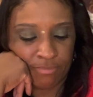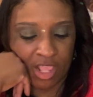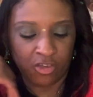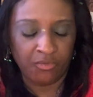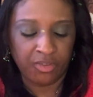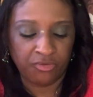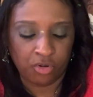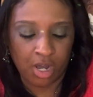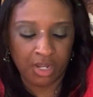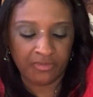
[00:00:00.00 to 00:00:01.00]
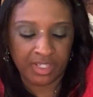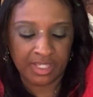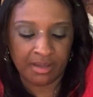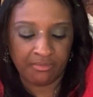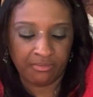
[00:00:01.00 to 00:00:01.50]
You've withdrawn for
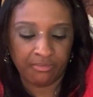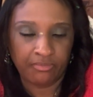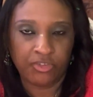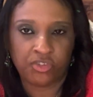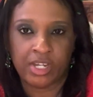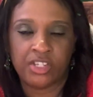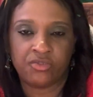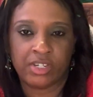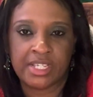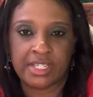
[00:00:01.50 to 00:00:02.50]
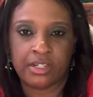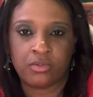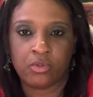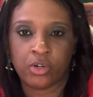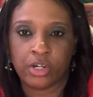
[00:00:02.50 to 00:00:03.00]
some strange reason,
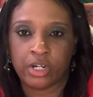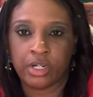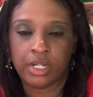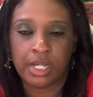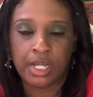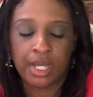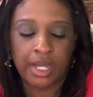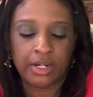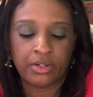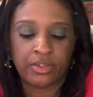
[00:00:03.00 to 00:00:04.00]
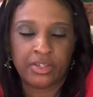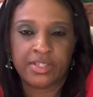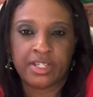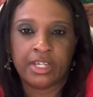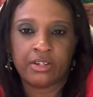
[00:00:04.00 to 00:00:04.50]
or I don't know, there's
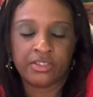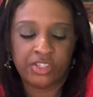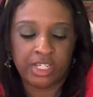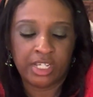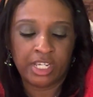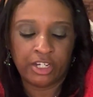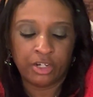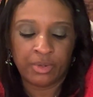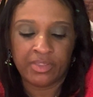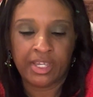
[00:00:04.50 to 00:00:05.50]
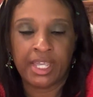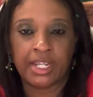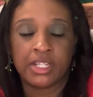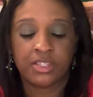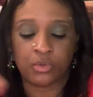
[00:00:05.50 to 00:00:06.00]
an energy here with the Eight
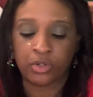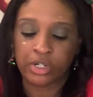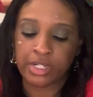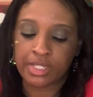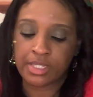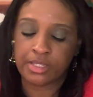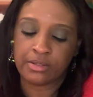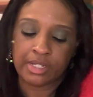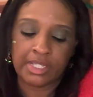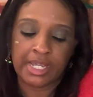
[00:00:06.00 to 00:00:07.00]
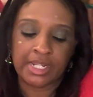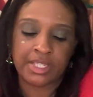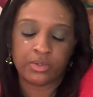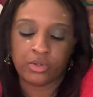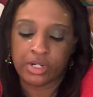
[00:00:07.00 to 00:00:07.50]
of Swords. You got the Eight of
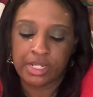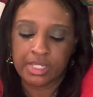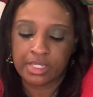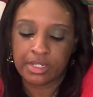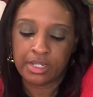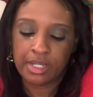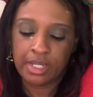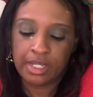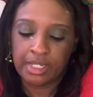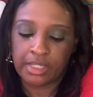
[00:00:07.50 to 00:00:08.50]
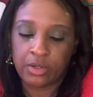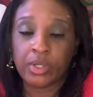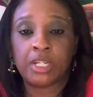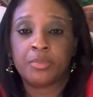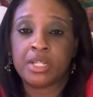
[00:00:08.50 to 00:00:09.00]
Swords, and you got the
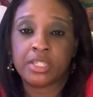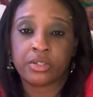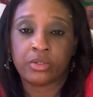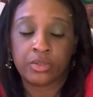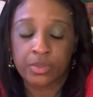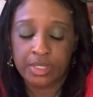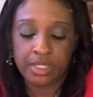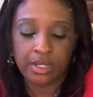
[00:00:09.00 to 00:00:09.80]
Queen of Pentacles.